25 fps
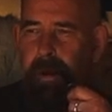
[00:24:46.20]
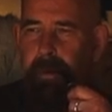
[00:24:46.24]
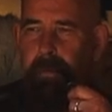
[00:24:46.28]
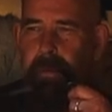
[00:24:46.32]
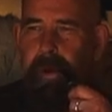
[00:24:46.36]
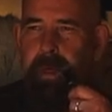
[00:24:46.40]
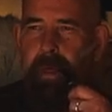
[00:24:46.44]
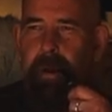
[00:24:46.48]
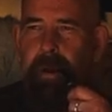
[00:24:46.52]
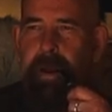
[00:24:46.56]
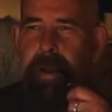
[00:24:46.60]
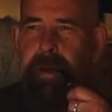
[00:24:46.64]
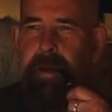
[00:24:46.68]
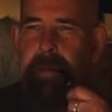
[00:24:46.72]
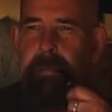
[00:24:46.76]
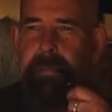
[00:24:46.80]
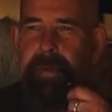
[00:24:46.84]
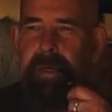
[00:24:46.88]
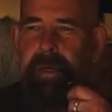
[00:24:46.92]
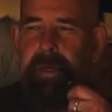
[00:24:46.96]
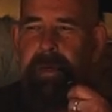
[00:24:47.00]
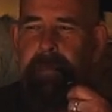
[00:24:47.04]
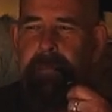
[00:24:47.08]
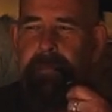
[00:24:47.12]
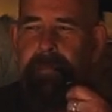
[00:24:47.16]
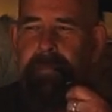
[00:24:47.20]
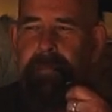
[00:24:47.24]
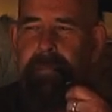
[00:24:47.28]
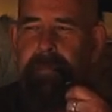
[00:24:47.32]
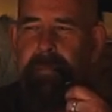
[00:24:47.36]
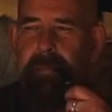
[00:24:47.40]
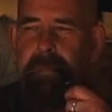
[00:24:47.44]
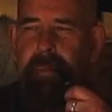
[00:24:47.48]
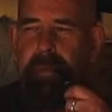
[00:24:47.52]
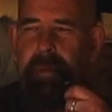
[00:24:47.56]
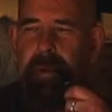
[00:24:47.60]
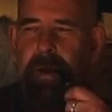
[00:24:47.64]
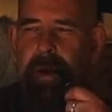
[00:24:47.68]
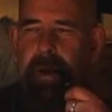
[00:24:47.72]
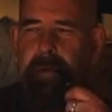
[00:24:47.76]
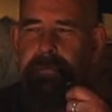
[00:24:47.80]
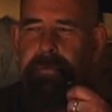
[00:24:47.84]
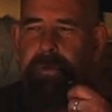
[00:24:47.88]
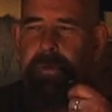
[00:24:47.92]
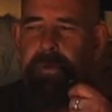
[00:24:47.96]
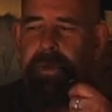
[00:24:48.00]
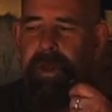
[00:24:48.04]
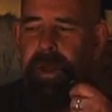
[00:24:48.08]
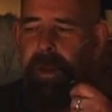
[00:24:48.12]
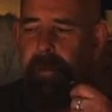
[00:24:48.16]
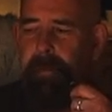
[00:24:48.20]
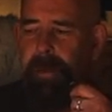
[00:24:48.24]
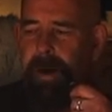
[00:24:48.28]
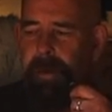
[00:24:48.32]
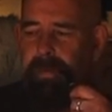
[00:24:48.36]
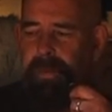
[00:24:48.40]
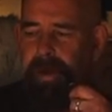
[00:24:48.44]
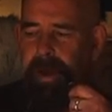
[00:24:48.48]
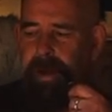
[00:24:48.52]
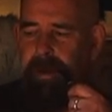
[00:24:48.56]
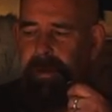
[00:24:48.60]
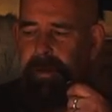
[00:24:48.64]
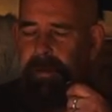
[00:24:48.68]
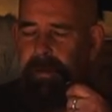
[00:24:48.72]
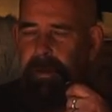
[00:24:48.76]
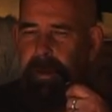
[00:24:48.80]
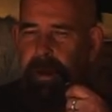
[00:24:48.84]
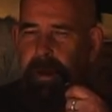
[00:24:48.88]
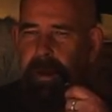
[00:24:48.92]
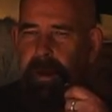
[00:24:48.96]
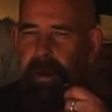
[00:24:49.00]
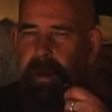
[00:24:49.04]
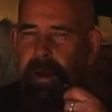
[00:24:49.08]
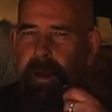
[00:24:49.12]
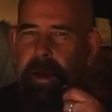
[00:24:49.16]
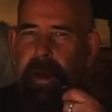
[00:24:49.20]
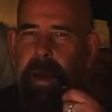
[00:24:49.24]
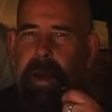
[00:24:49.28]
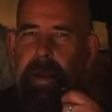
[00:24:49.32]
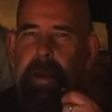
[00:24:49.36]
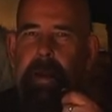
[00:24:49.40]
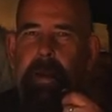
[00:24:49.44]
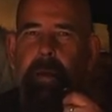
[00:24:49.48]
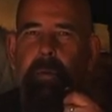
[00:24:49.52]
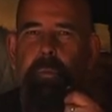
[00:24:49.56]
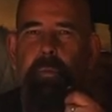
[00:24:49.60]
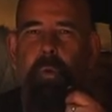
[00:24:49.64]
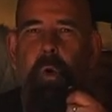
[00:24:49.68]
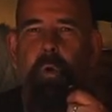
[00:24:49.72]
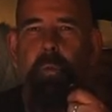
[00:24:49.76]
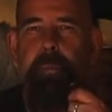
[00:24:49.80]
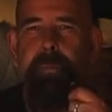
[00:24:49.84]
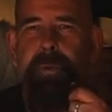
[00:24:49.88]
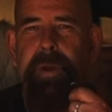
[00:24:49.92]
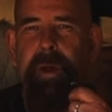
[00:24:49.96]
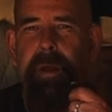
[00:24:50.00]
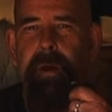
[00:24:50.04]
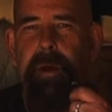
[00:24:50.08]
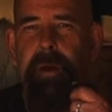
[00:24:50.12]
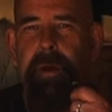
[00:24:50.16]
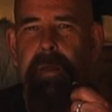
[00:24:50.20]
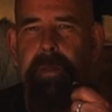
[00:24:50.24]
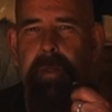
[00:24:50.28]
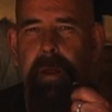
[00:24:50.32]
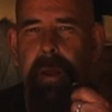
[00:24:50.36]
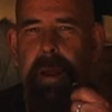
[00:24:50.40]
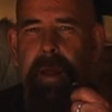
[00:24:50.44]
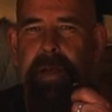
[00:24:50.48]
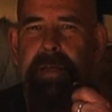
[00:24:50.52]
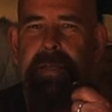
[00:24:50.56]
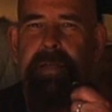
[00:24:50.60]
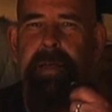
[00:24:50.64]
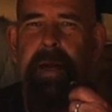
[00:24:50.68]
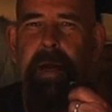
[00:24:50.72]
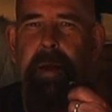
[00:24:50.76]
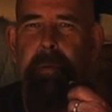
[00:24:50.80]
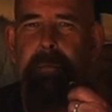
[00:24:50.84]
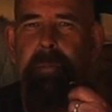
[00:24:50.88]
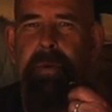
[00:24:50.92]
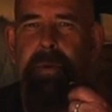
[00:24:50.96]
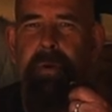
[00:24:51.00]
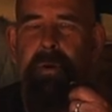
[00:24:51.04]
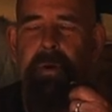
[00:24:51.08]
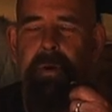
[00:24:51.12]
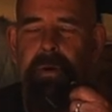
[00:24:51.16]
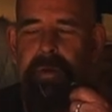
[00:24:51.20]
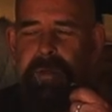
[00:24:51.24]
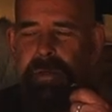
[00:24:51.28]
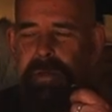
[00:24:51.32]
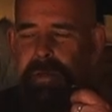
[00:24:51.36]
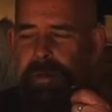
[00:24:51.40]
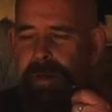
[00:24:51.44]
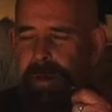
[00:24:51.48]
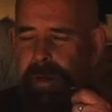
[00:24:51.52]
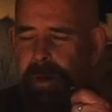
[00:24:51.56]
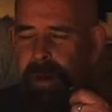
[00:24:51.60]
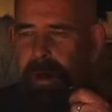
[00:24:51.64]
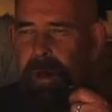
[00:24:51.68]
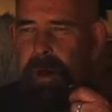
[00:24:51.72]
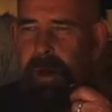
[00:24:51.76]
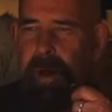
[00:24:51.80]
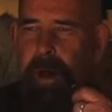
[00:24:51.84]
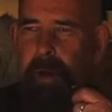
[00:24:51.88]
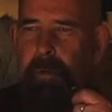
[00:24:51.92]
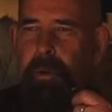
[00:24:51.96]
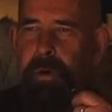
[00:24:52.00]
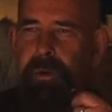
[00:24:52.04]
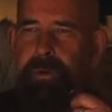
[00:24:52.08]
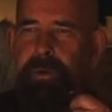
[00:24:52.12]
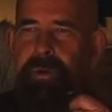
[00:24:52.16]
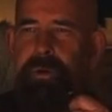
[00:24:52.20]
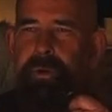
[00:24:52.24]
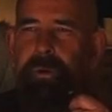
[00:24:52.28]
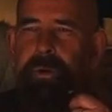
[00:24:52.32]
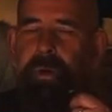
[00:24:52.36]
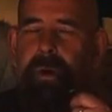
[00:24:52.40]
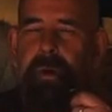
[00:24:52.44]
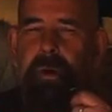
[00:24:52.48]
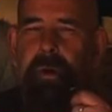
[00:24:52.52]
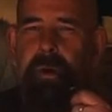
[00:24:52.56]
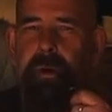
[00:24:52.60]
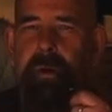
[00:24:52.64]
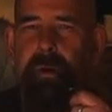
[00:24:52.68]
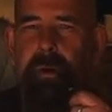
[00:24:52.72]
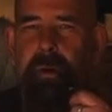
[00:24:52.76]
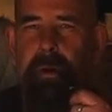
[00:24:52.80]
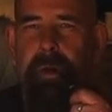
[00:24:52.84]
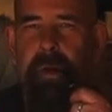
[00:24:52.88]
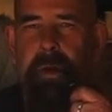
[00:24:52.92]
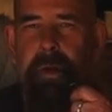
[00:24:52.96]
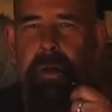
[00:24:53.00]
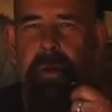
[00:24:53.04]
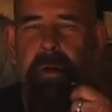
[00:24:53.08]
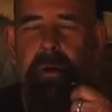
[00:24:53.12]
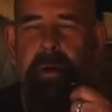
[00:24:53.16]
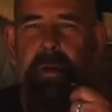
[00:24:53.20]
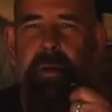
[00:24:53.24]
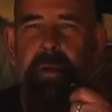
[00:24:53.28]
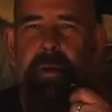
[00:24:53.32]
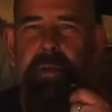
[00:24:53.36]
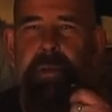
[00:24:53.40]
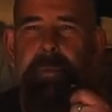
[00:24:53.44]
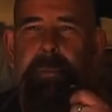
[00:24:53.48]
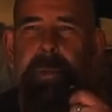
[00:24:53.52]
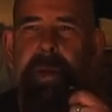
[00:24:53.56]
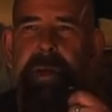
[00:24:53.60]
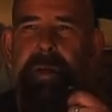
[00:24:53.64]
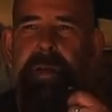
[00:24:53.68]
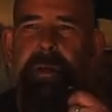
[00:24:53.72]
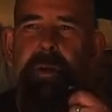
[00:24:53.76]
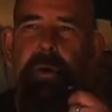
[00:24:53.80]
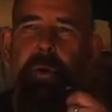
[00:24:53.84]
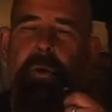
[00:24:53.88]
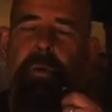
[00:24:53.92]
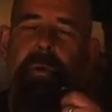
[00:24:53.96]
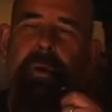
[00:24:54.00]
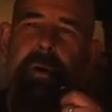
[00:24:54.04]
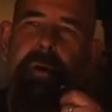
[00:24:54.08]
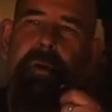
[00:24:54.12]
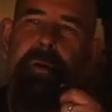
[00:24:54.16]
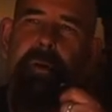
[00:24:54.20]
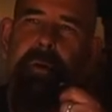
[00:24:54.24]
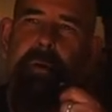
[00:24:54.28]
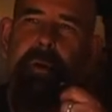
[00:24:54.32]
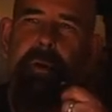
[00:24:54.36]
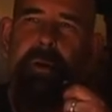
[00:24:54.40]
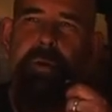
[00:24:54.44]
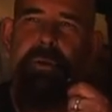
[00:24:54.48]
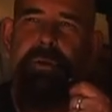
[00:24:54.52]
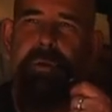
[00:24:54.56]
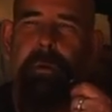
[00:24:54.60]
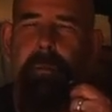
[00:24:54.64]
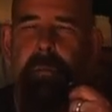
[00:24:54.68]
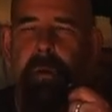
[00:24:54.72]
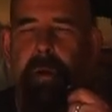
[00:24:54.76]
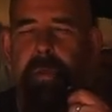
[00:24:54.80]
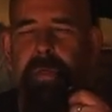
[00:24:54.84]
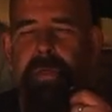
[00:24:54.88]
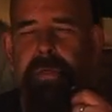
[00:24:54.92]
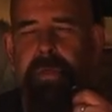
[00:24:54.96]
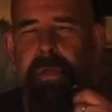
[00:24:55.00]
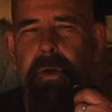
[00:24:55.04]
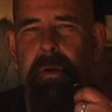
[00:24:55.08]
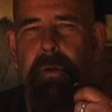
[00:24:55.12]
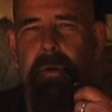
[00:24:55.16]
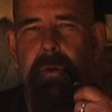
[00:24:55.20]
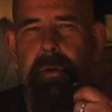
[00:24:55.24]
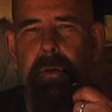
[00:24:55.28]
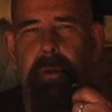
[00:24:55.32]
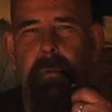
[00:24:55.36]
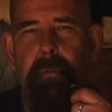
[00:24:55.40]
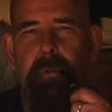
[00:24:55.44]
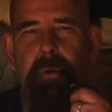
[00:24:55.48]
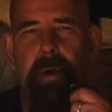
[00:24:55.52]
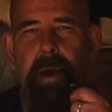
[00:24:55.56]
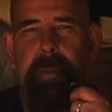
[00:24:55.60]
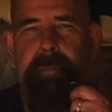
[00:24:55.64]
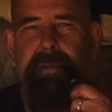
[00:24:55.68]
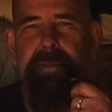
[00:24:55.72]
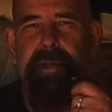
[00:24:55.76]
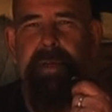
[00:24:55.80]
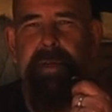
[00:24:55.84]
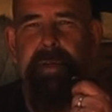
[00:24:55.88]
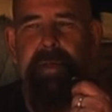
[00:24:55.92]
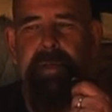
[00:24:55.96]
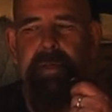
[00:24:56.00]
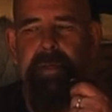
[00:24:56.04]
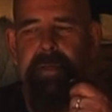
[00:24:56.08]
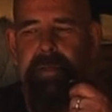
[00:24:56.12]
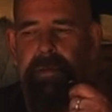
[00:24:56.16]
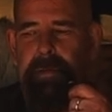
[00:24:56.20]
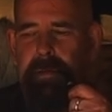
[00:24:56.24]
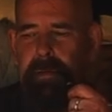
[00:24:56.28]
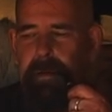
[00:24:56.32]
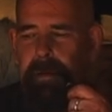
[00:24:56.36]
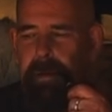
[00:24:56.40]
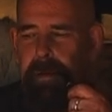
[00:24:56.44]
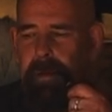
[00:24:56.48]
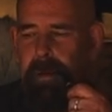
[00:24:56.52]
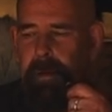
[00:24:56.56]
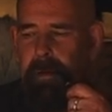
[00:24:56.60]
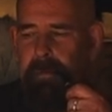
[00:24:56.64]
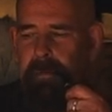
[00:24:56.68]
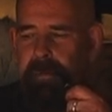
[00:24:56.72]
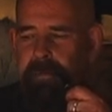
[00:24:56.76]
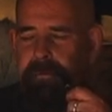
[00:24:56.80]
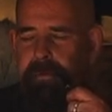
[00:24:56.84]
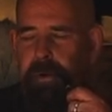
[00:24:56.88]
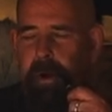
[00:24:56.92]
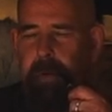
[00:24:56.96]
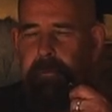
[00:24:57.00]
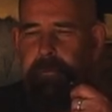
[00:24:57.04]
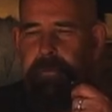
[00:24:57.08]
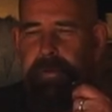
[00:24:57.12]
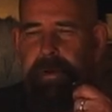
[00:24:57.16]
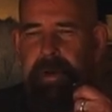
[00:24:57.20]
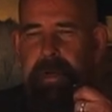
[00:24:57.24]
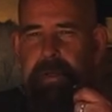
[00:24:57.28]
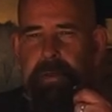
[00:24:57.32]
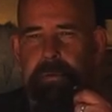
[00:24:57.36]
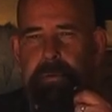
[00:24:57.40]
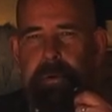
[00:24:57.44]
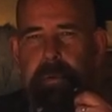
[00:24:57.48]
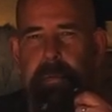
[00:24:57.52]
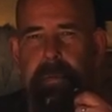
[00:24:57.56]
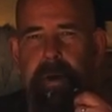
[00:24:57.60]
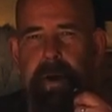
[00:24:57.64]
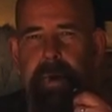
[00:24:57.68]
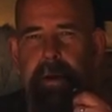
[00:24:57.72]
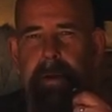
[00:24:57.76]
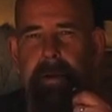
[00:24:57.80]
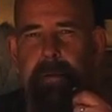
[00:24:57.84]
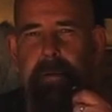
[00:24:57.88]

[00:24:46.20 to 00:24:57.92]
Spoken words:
with the letter B, I have to think about that. And it won't be the next time, because I want to spend it over some months, perhaps years, before I'm finished with my